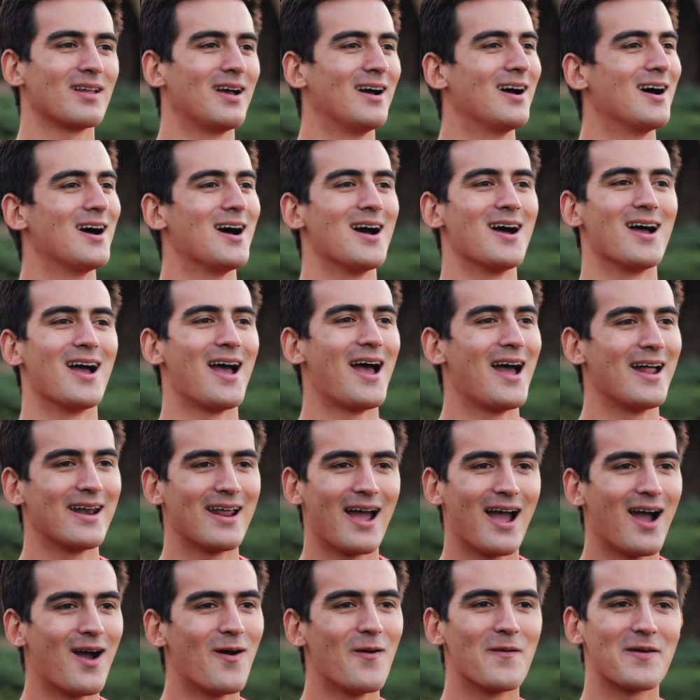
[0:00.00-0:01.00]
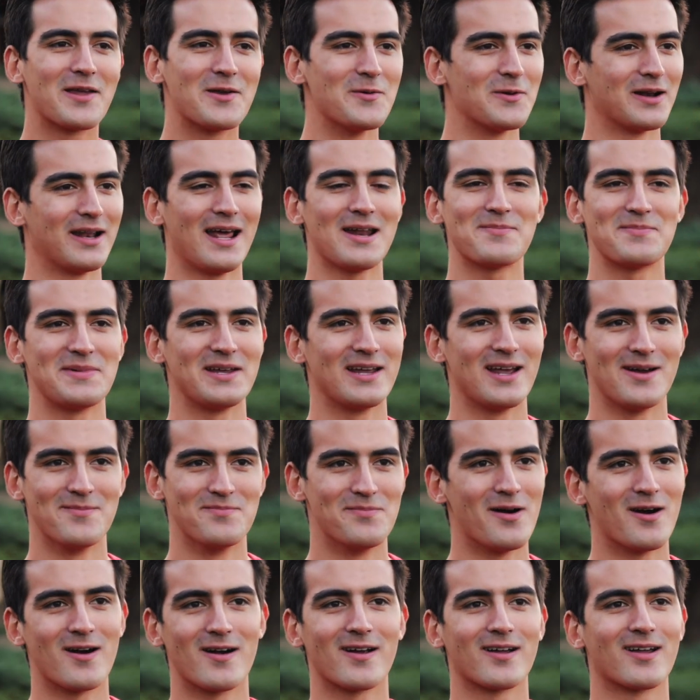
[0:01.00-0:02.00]
uh, and how he would let me
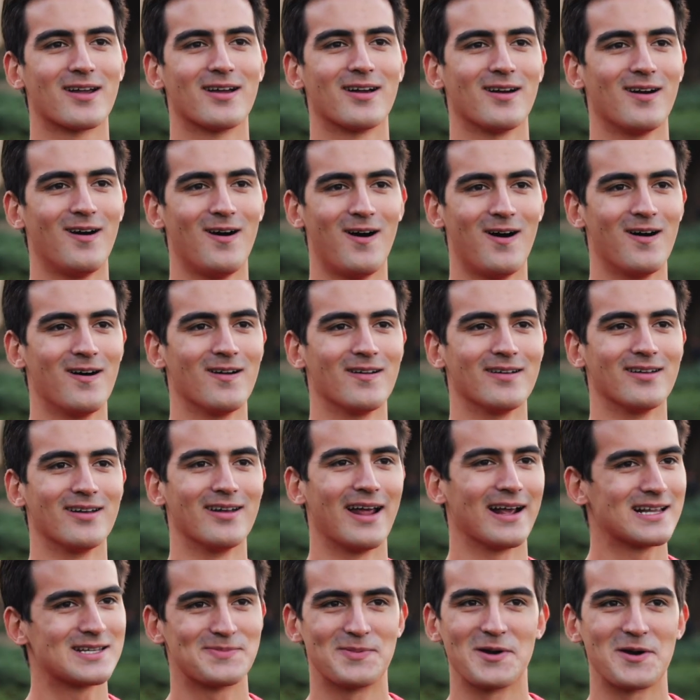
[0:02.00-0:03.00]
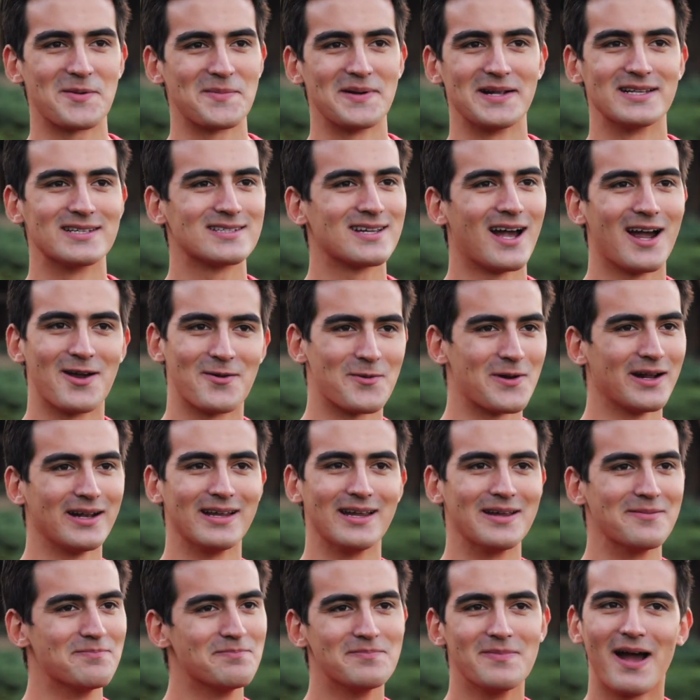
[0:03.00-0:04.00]
embark on experiments I
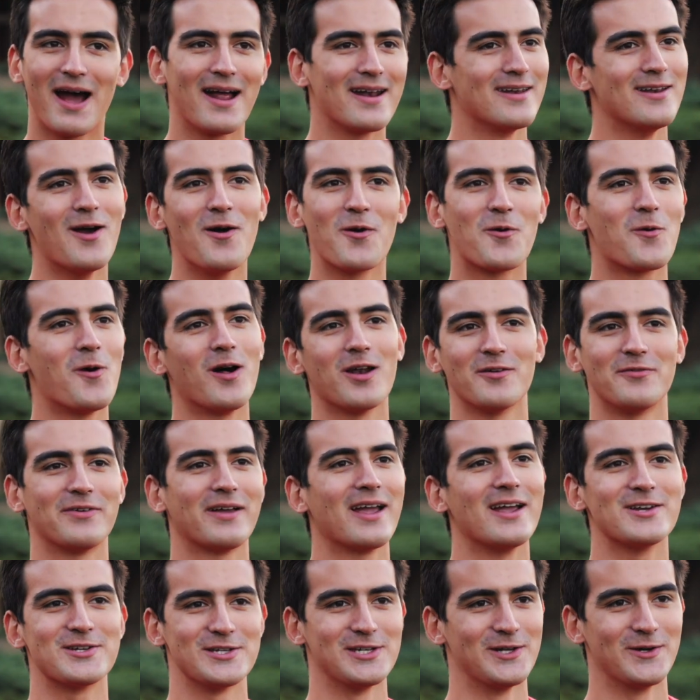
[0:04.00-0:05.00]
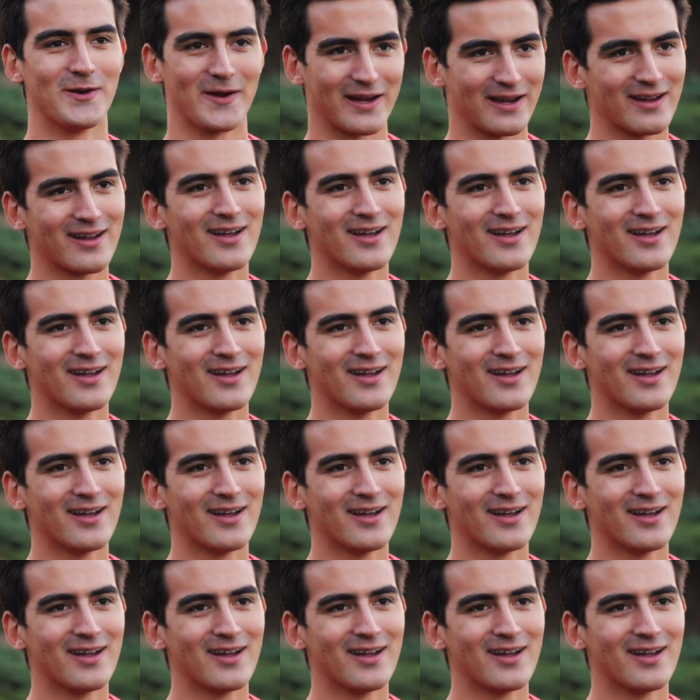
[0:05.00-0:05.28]
really had no qualification